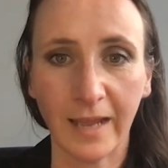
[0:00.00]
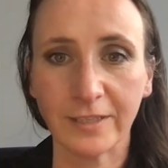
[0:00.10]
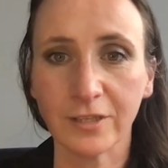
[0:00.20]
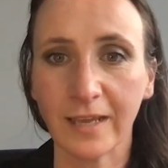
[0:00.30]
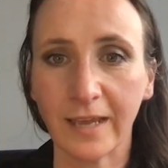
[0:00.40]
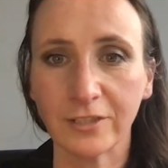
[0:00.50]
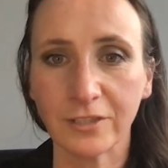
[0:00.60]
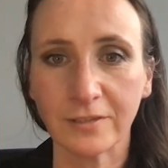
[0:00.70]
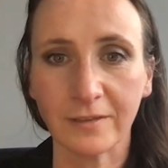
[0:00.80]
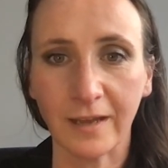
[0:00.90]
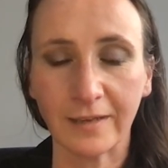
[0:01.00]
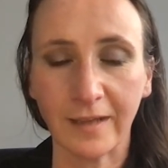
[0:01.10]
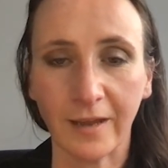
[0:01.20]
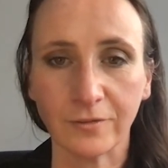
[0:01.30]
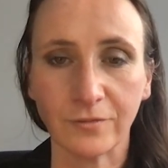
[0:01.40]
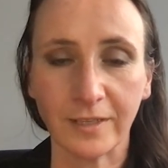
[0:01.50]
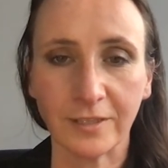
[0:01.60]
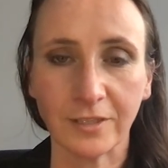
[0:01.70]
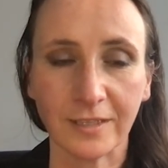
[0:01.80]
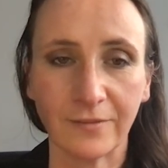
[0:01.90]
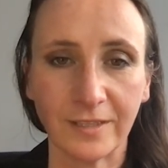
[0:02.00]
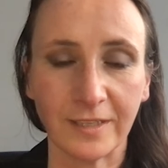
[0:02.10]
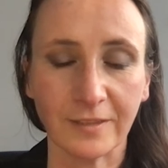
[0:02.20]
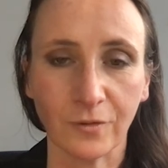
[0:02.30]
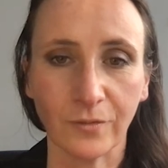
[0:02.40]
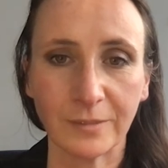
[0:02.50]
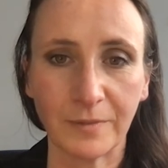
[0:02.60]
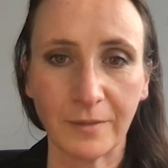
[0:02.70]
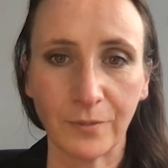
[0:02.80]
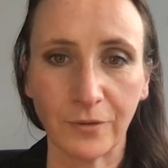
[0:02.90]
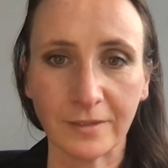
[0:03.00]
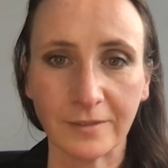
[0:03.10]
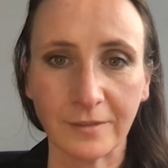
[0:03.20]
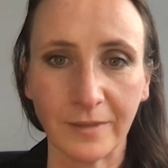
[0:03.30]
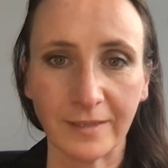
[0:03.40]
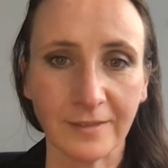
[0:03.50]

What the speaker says: education and outreach activity has always been important to me.